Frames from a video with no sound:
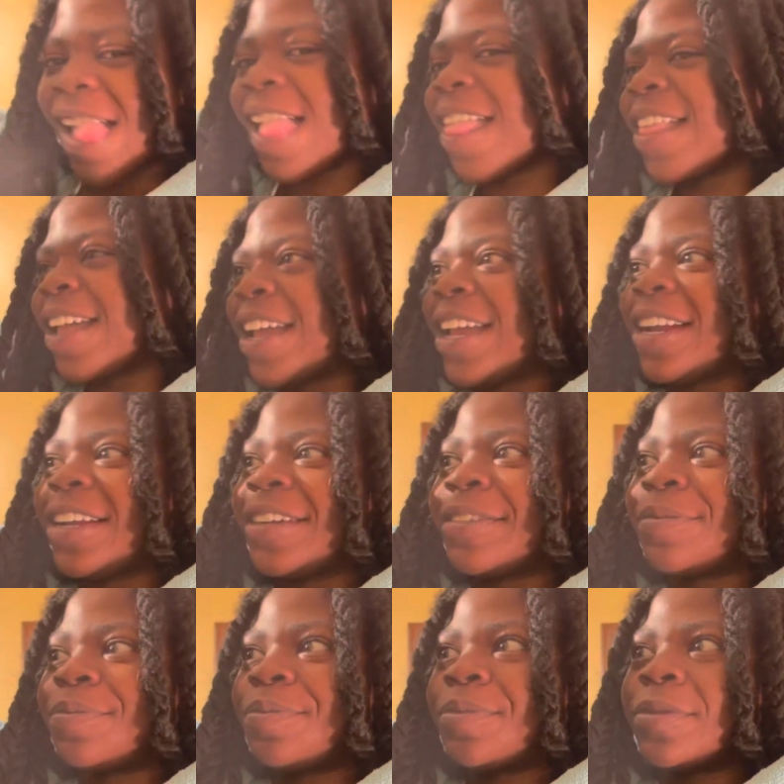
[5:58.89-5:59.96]
Look at her.
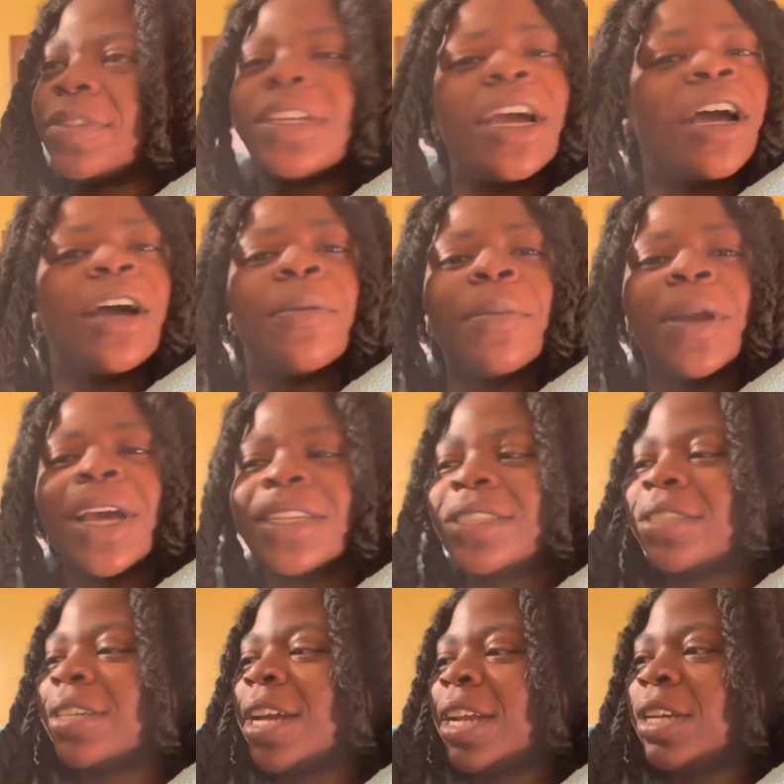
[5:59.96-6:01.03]
Yeah, but I
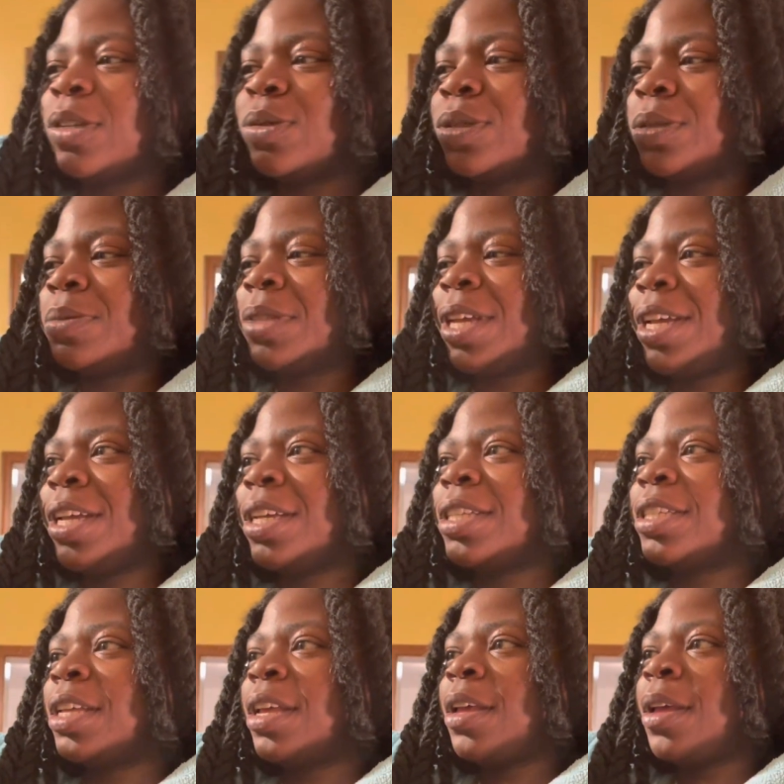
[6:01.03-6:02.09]
still gotta do some things.
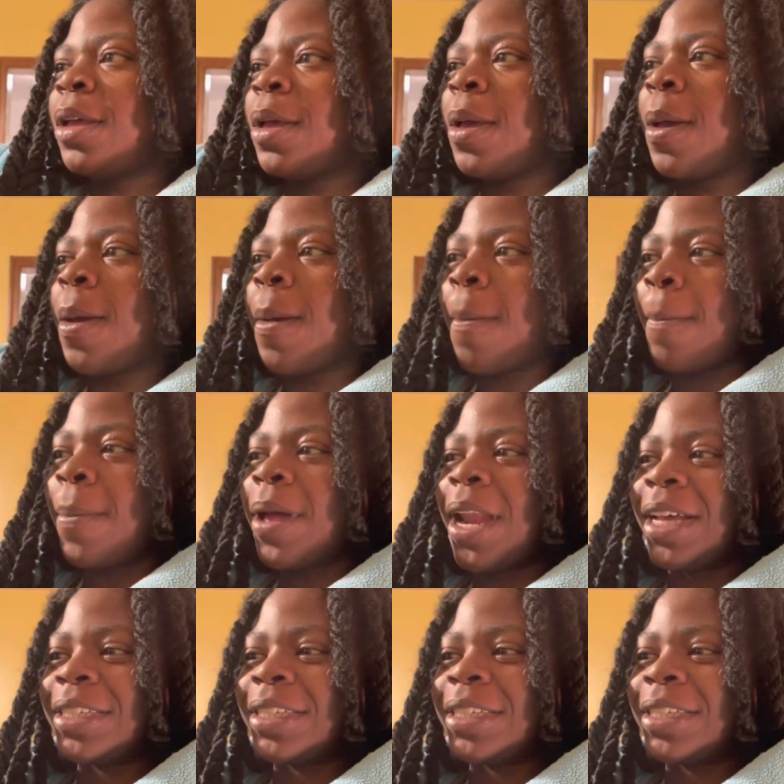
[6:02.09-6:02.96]
But I